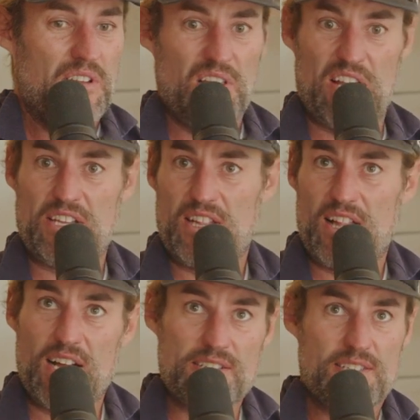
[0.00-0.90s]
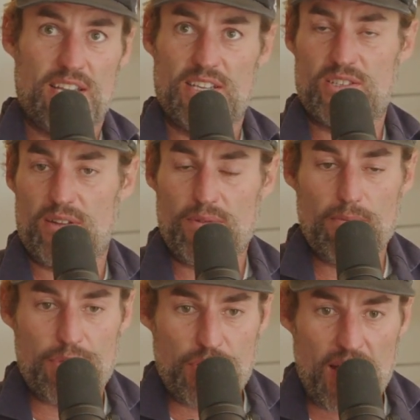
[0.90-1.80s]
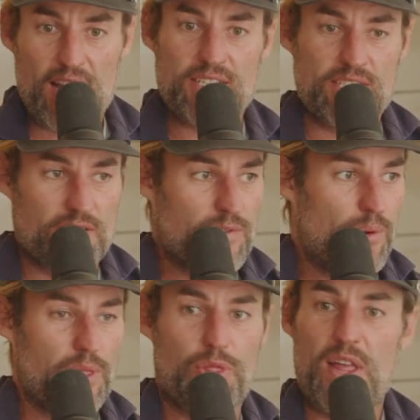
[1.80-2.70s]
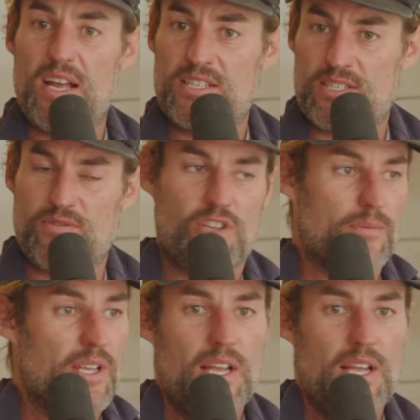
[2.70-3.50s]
like in the last 10 years? Like thousands upon thousands of times.